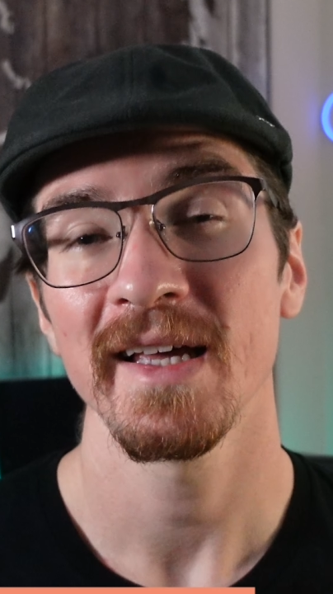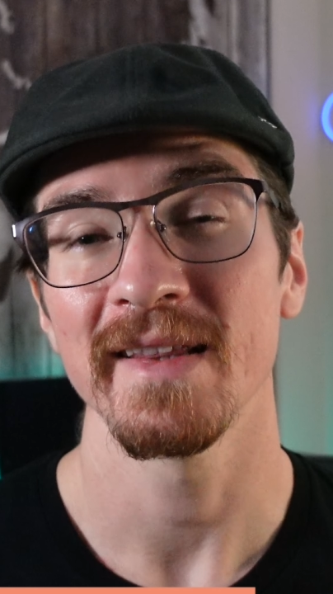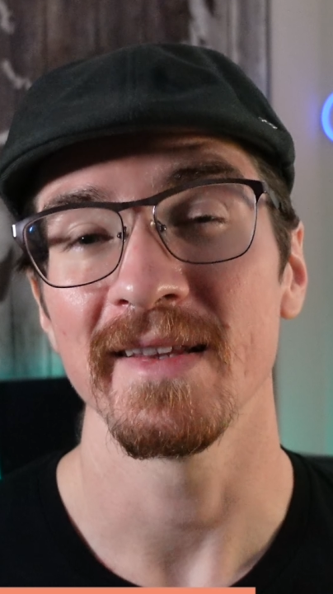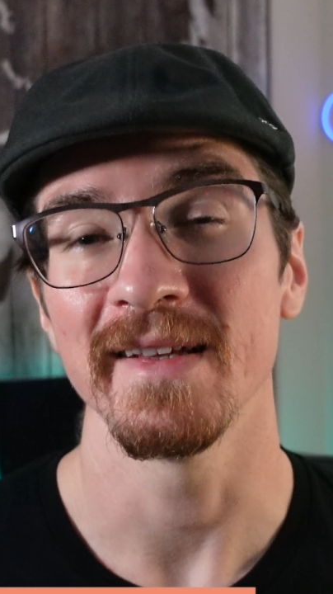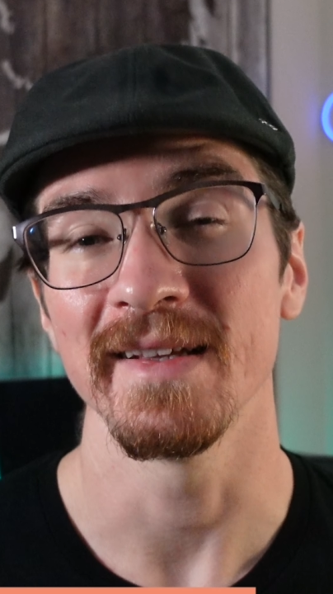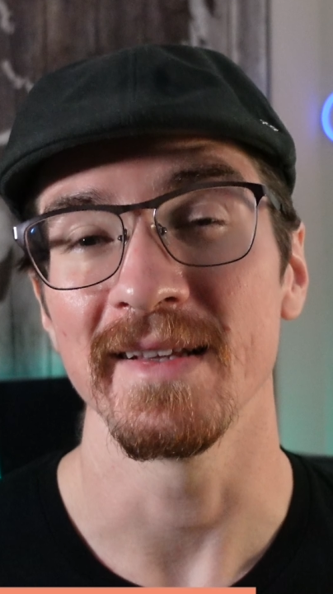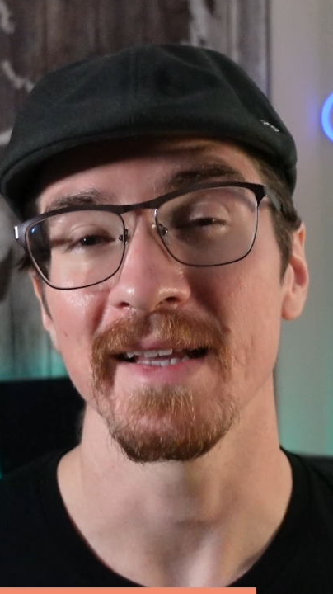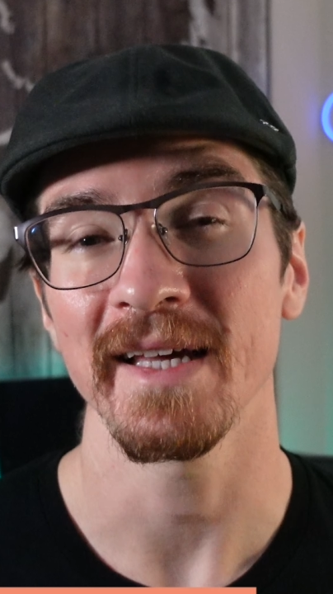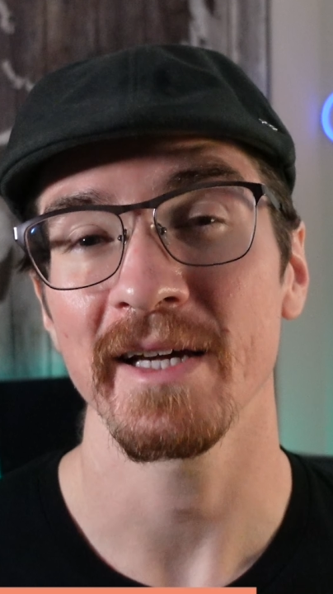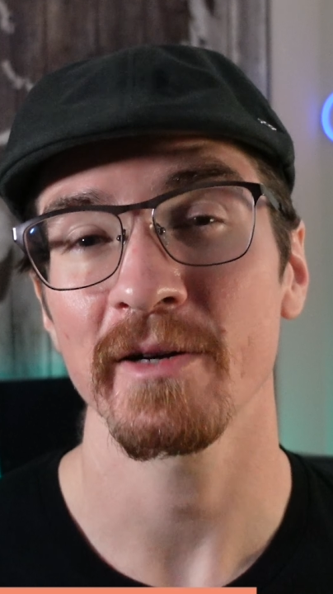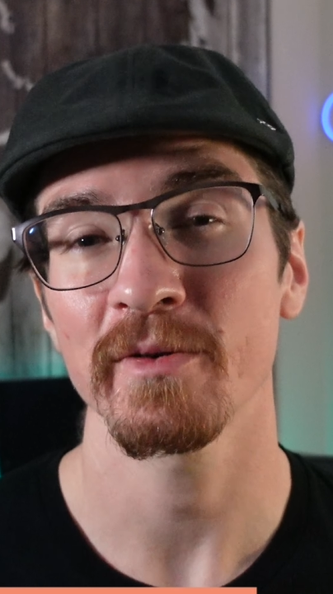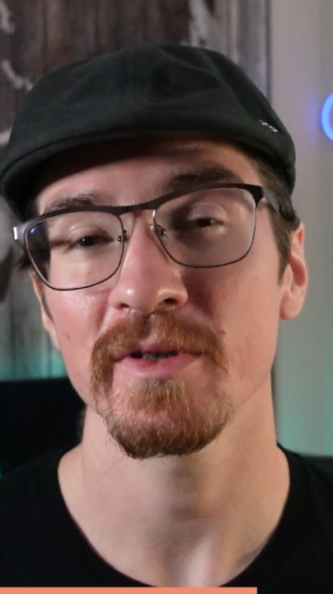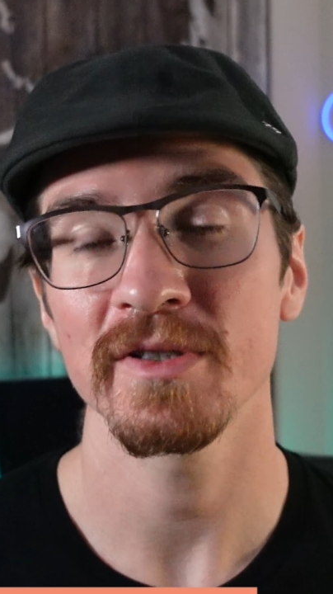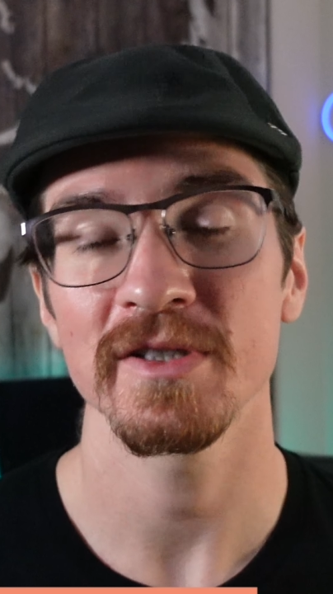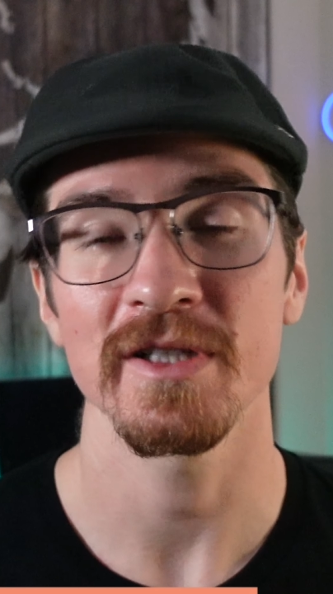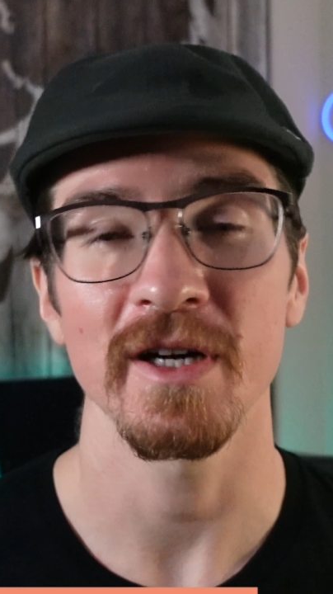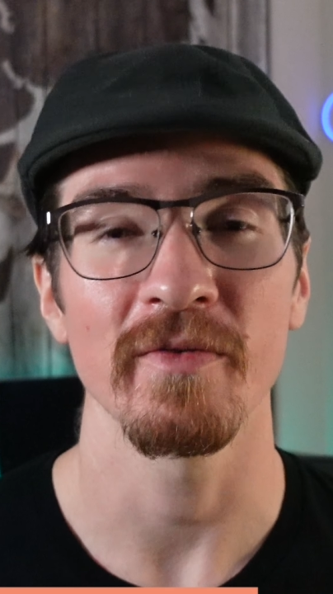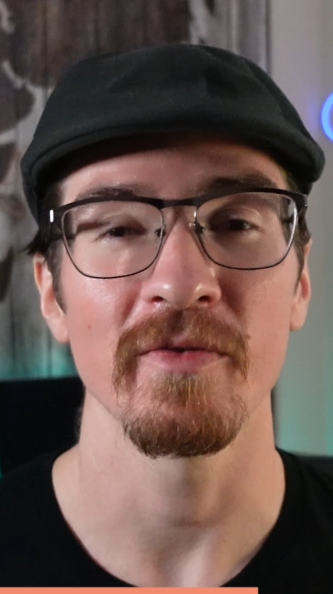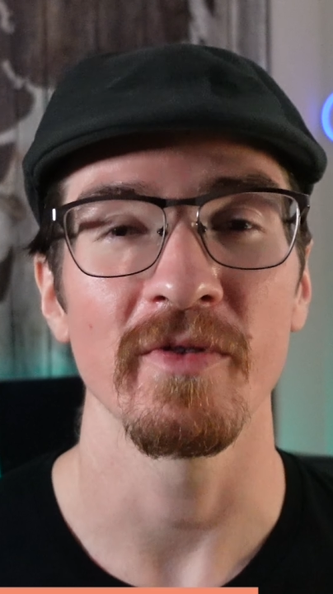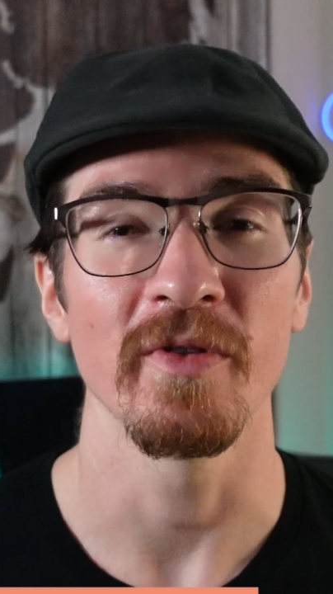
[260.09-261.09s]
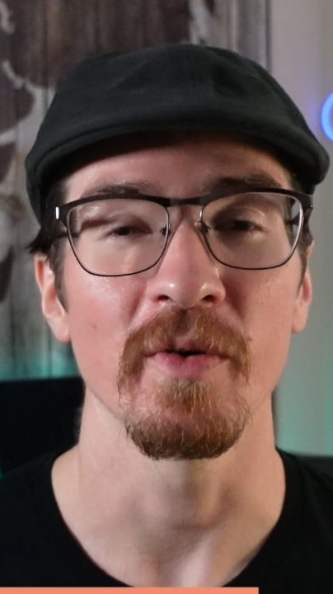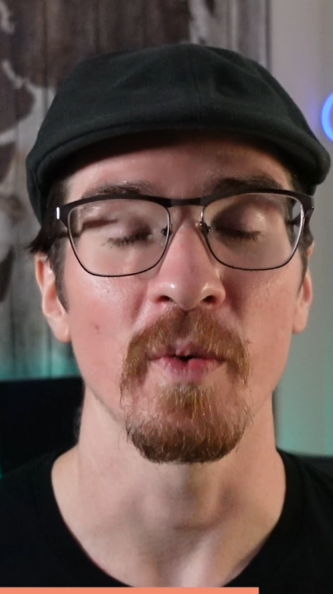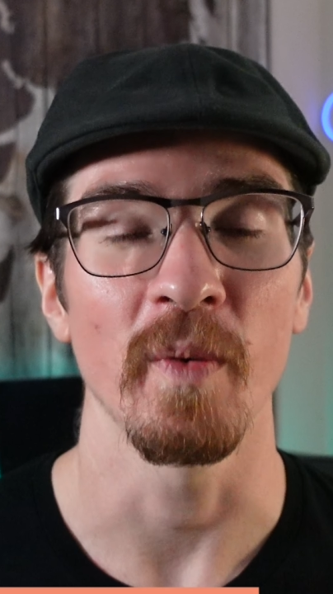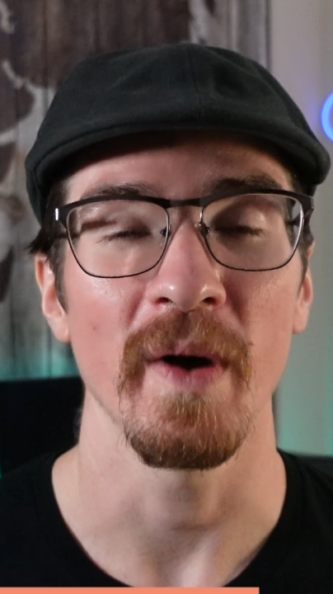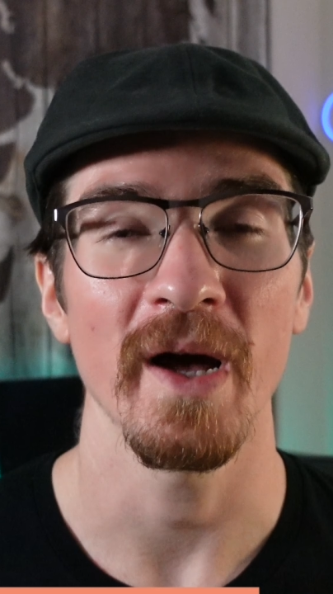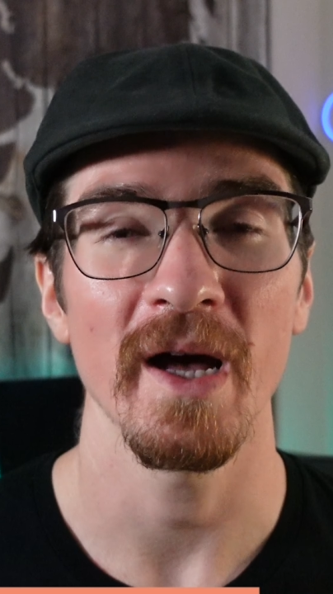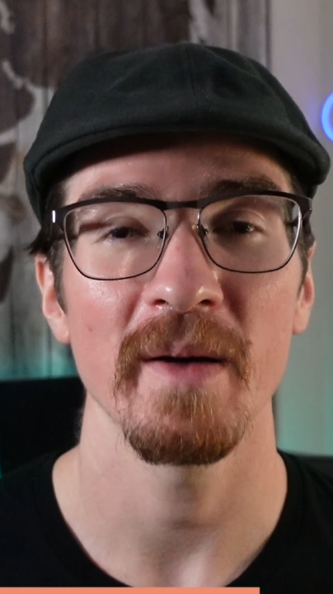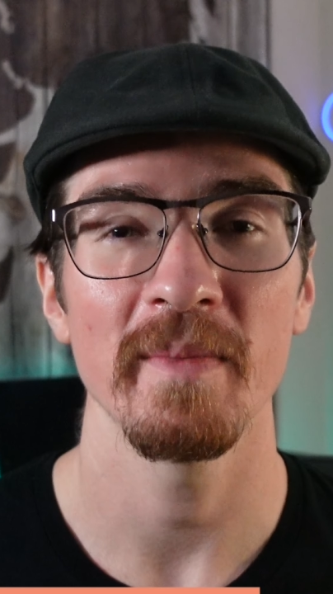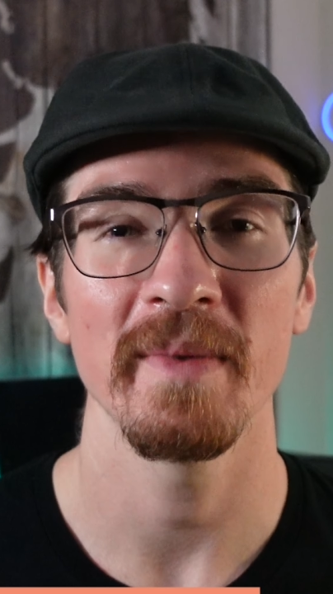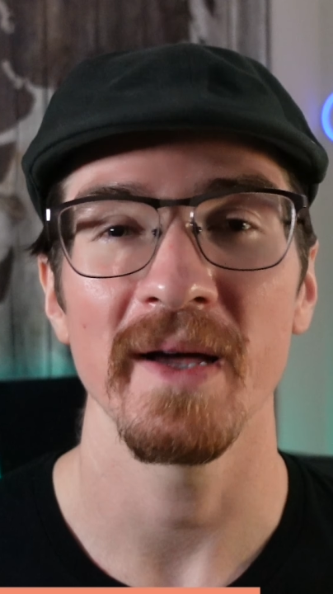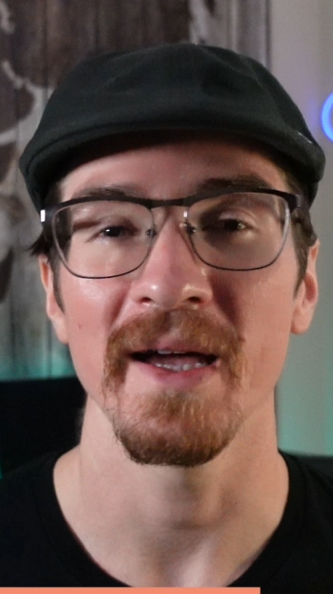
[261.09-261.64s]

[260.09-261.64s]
the language of the web,